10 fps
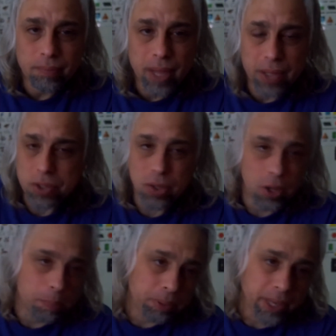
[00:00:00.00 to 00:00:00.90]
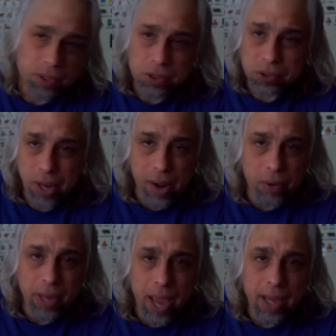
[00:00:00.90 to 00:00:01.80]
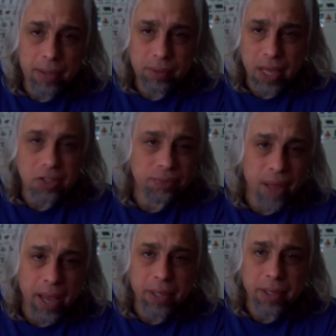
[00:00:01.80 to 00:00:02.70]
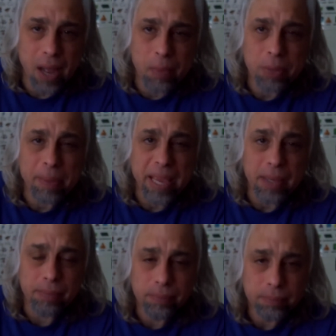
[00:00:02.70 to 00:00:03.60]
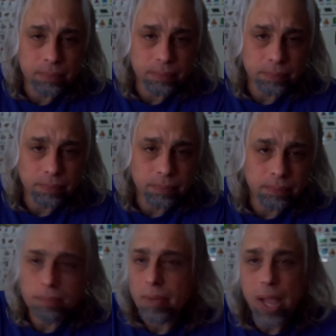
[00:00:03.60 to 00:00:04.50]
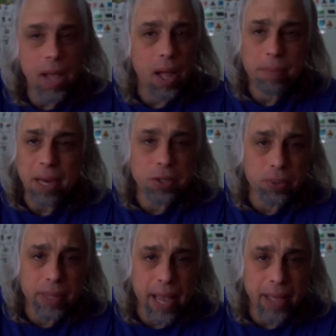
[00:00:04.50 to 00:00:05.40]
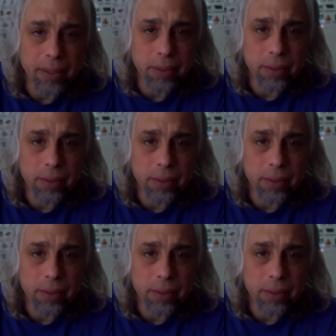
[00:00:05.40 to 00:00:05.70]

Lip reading: And so the police will say, okay, that's fine, come with me. Yeah, I'm not doing that.